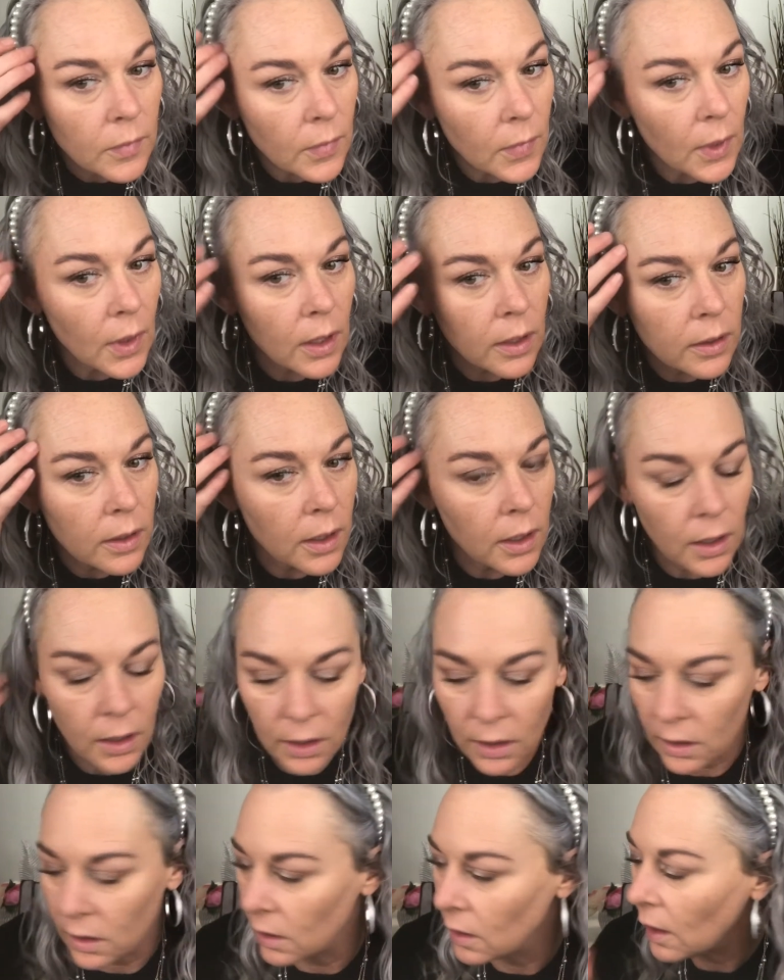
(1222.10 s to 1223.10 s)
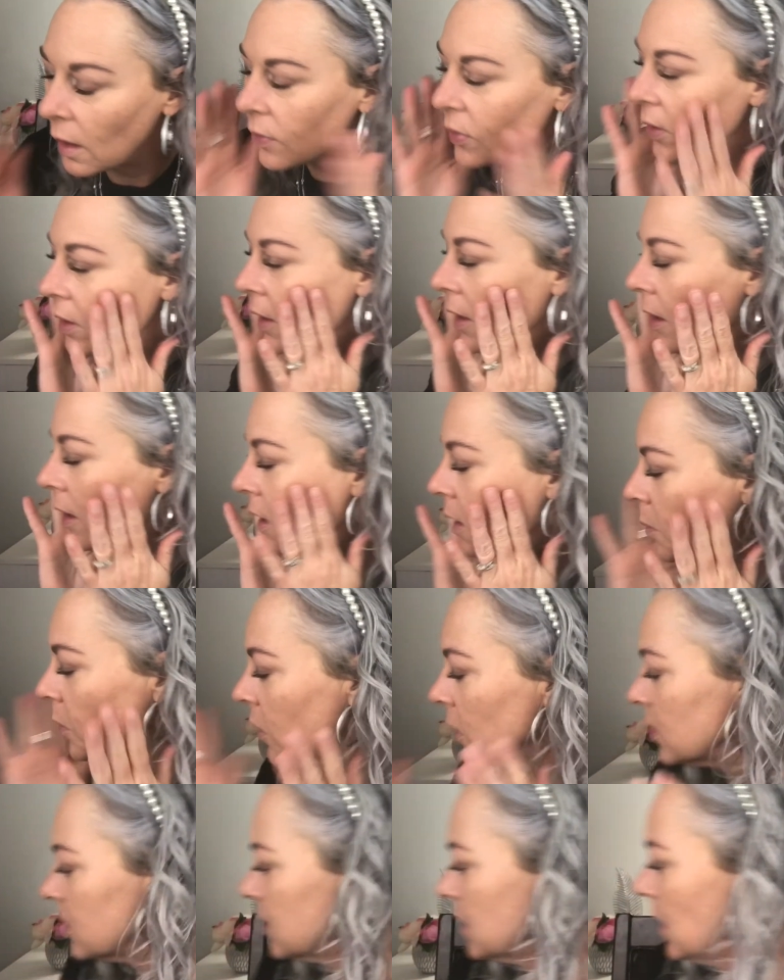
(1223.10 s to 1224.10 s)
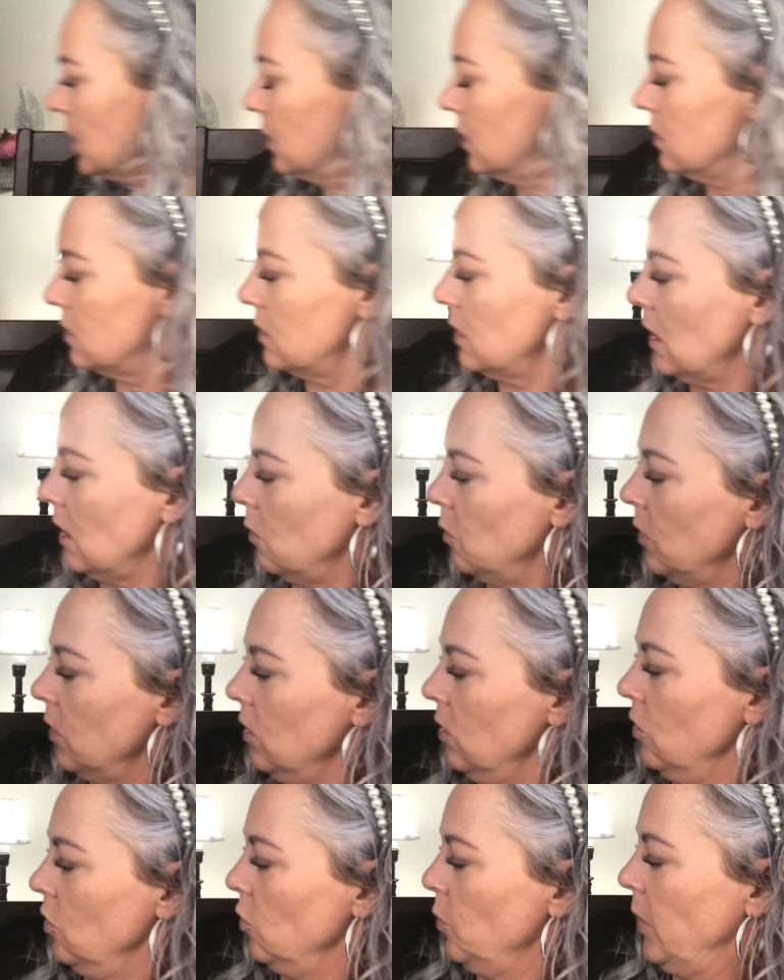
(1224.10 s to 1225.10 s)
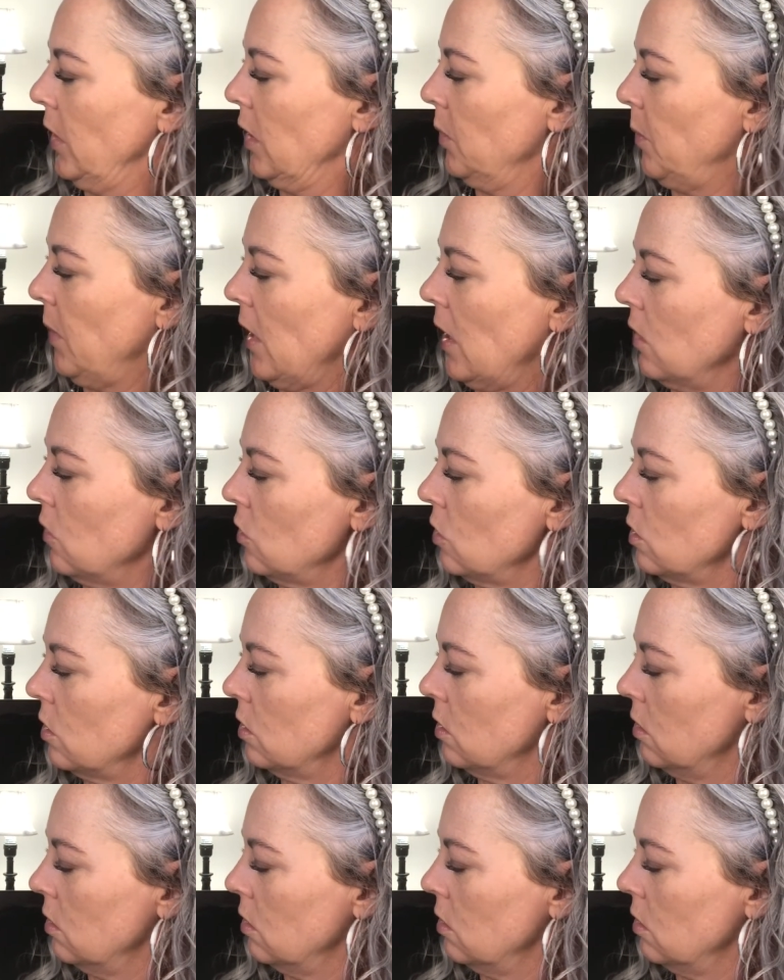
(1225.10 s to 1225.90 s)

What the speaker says: And then I think I am going to set this down with a little bit of powder.